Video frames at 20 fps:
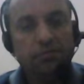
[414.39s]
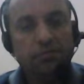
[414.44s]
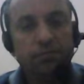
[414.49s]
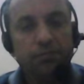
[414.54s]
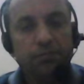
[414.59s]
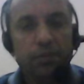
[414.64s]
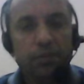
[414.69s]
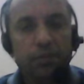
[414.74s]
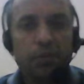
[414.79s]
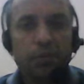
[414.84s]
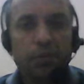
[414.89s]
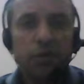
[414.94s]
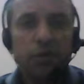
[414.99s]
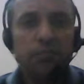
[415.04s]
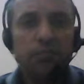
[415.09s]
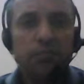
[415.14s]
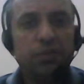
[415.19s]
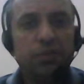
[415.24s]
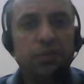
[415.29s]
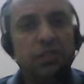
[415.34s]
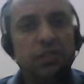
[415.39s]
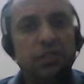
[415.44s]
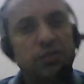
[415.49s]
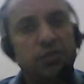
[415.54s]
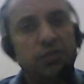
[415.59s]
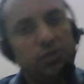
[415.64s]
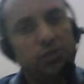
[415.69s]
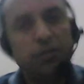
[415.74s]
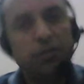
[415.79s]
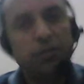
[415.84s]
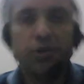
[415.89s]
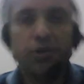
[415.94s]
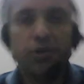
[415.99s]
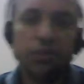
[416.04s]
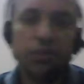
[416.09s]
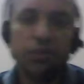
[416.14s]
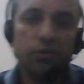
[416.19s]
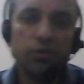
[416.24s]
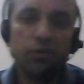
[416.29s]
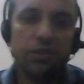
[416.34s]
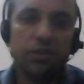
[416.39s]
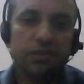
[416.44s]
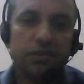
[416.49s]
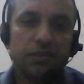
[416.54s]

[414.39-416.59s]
Perform with your body only.